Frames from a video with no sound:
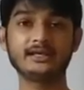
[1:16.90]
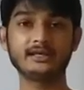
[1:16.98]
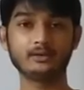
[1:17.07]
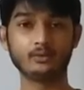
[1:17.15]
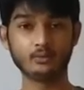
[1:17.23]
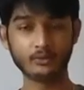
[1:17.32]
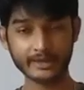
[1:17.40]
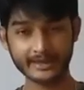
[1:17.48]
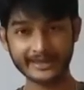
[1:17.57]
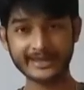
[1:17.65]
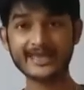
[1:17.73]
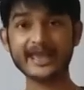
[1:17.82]
we
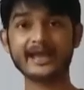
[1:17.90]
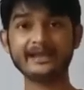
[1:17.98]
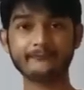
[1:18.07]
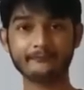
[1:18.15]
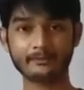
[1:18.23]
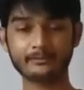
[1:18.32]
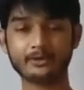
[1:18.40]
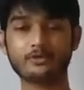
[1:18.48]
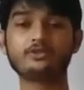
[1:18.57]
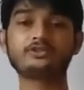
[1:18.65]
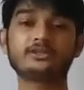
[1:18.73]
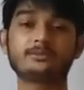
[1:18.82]
get from the
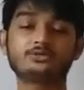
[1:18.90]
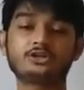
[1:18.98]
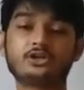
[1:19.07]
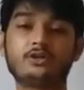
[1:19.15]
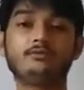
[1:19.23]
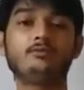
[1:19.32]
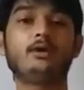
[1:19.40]
consumption of